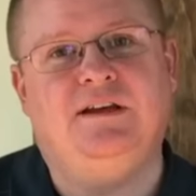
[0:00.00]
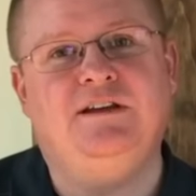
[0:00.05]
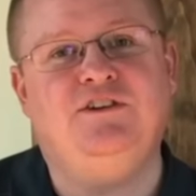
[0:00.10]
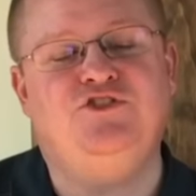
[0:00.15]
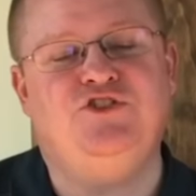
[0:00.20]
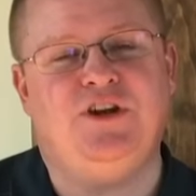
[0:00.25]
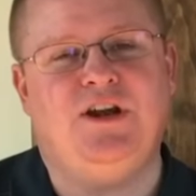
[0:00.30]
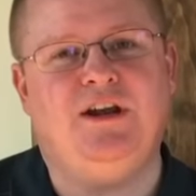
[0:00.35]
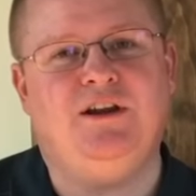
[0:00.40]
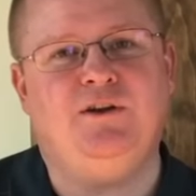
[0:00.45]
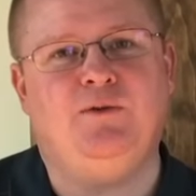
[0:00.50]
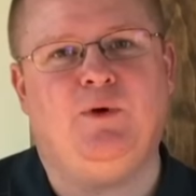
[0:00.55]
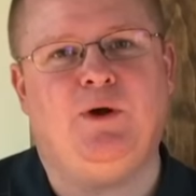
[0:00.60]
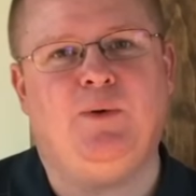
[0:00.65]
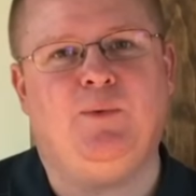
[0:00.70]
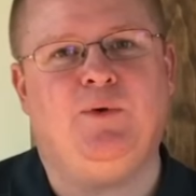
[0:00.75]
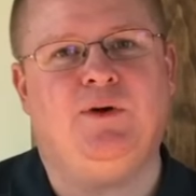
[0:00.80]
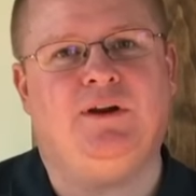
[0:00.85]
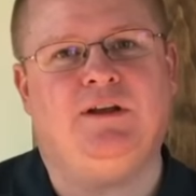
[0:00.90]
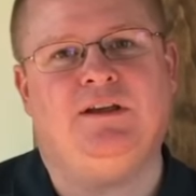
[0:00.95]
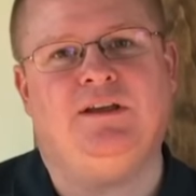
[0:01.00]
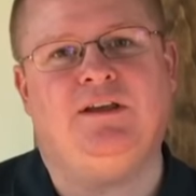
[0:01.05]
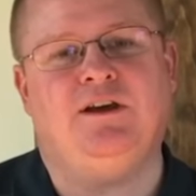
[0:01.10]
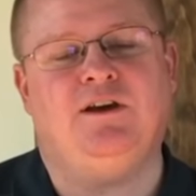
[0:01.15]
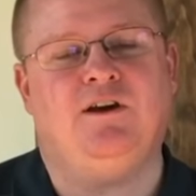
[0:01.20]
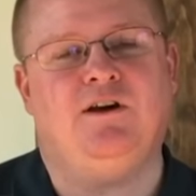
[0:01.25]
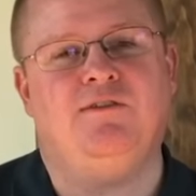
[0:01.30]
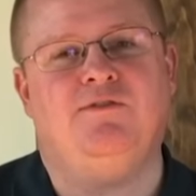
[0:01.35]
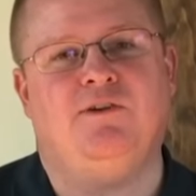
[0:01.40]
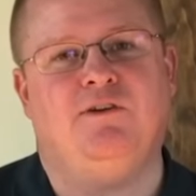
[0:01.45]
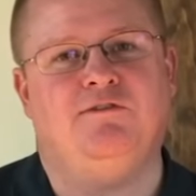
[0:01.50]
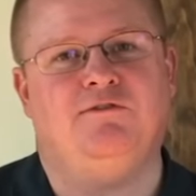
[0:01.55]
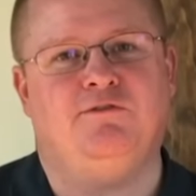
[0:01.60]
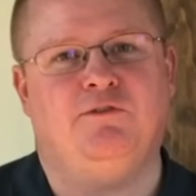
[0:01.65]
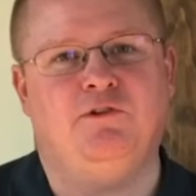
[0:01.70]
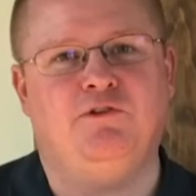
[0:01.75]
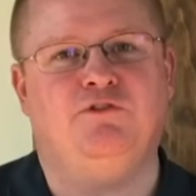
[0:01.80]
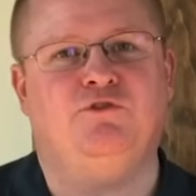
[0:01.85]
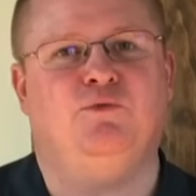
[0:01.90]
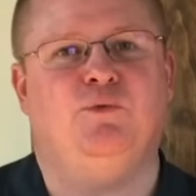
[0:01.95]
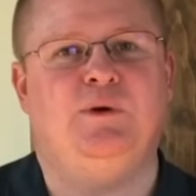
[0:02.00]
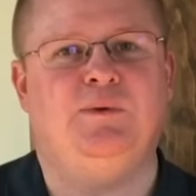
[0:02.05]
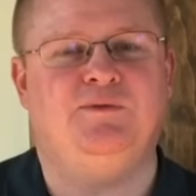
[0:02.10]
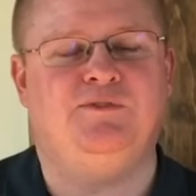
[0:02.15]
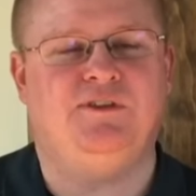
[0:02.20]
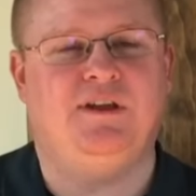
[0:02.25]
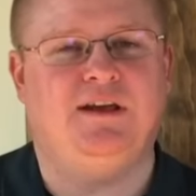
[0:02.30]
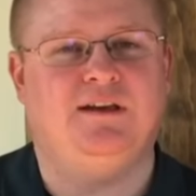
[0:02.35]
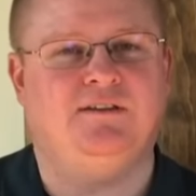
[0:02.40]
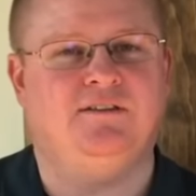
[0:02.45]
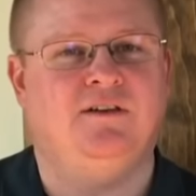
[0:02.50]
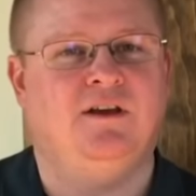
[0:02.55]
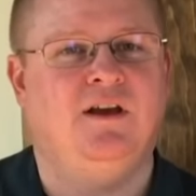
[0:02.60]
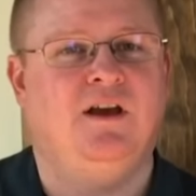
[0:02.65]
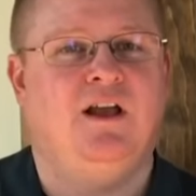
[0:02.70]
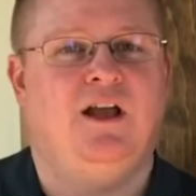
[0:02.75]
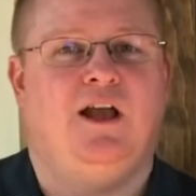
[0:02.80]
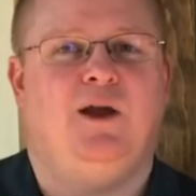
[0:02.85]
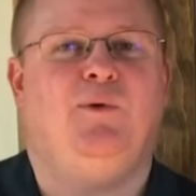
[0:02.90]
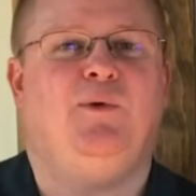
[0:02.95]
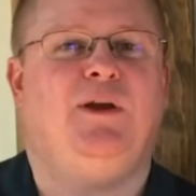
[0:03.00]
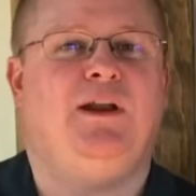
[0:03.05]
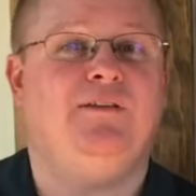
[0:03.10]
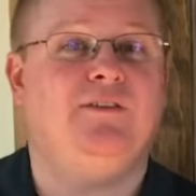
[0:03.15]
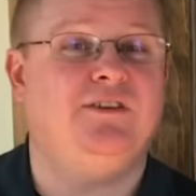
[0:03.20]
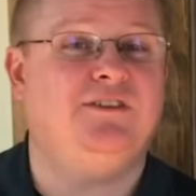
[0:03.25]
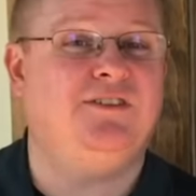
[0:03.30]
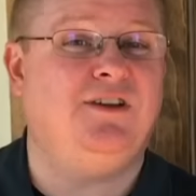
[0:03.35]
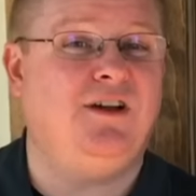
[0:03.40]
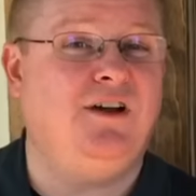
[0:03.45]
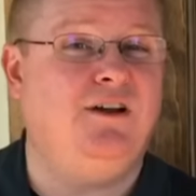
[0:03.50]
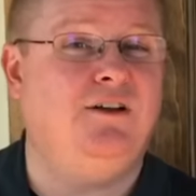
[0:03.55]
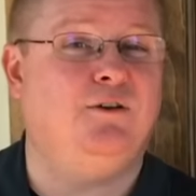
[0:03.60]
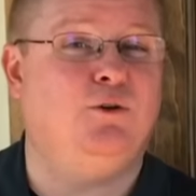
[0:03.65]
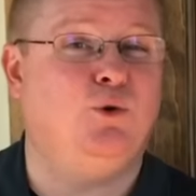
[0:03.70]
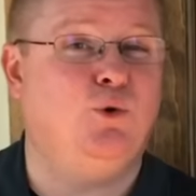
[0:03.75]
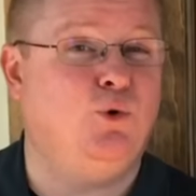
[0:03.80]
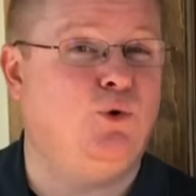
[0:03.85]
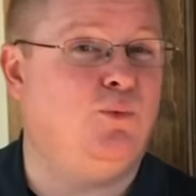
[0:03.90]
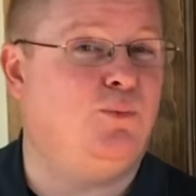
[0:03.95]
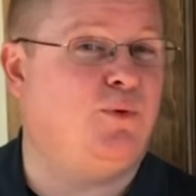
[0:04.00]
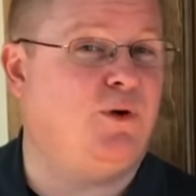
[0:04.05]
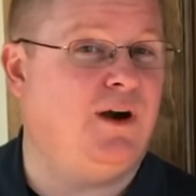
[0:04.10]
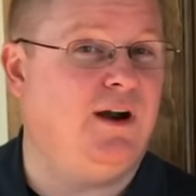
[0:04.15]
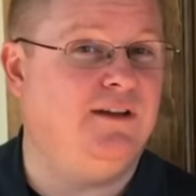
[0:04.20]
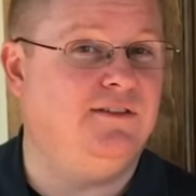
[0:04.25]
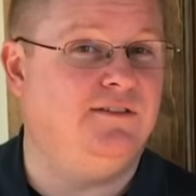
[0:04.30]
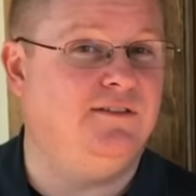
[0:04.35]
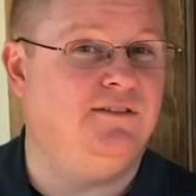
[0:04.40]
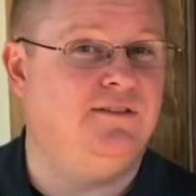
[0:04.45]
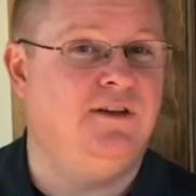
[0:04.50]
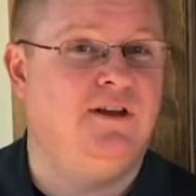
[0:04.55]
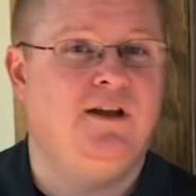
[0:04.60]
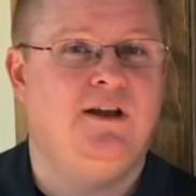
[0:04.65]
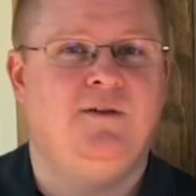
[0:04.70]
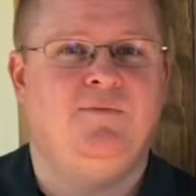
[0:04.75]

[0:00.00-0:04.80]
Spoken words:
In January, we're going to kick off our first sweepstakes, and we're going to have a ton of cool prizes.